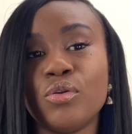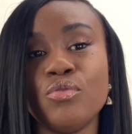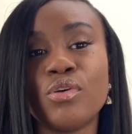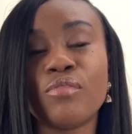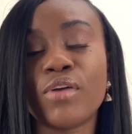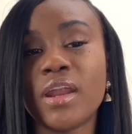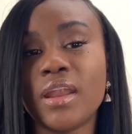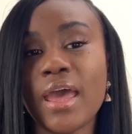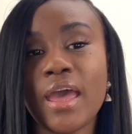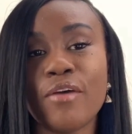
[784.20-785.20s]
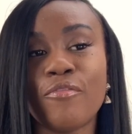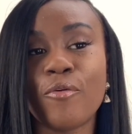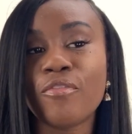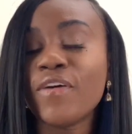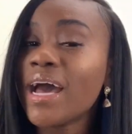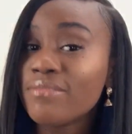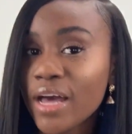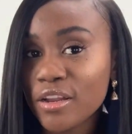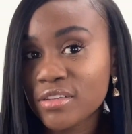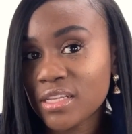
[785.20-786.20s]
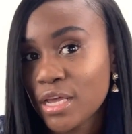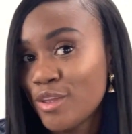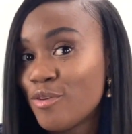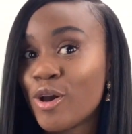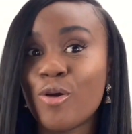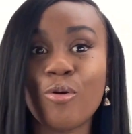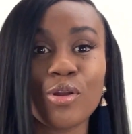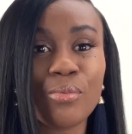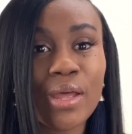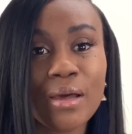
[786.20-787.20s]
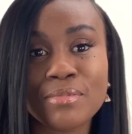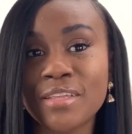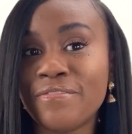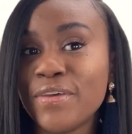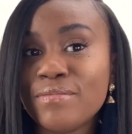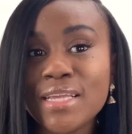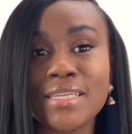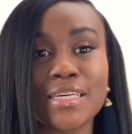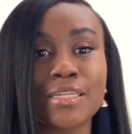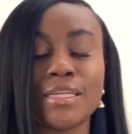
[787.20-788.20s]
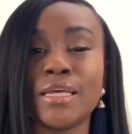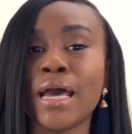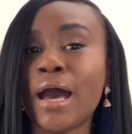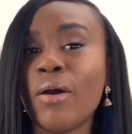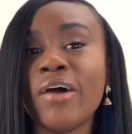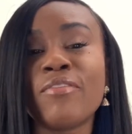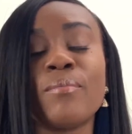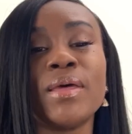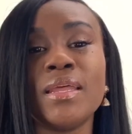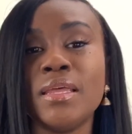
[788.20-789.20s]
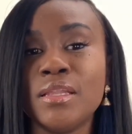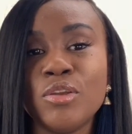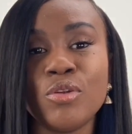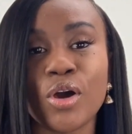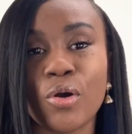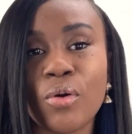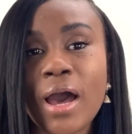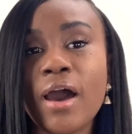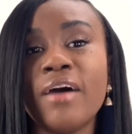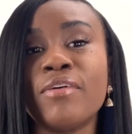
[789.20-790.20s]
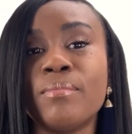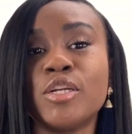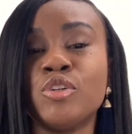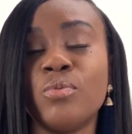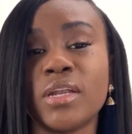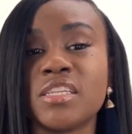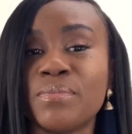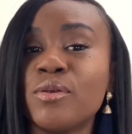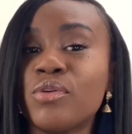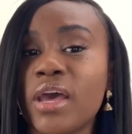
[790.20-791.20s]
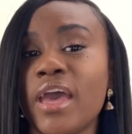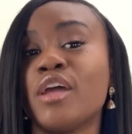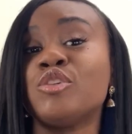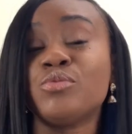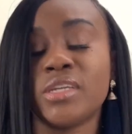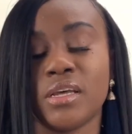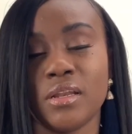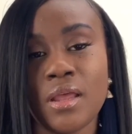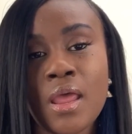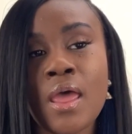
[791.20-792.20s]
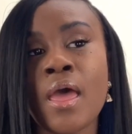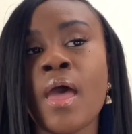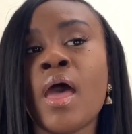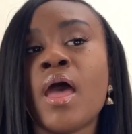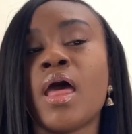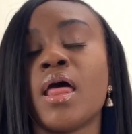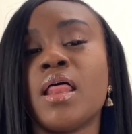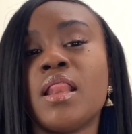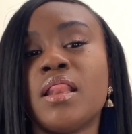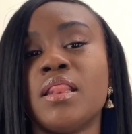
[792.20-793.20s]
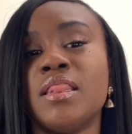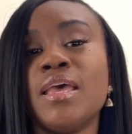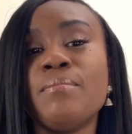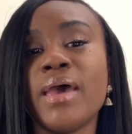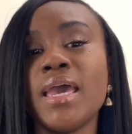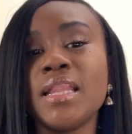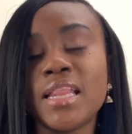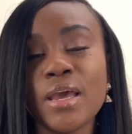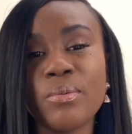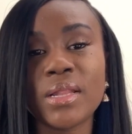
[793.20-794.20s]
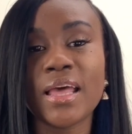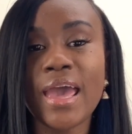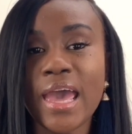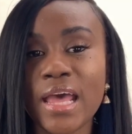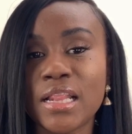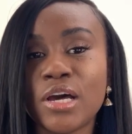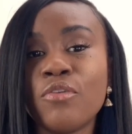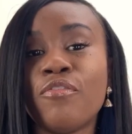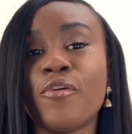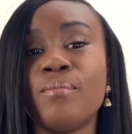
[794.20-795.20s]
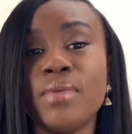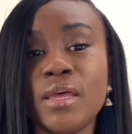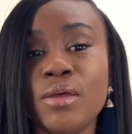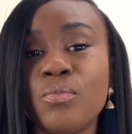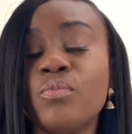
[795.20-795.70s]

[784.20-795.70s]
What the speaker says: you can run an ad for $5 a day. You can go all the way up to 50, 60, however many, you know, however much you want to spend on an ad, you can. The main thing with the ad, though, for me,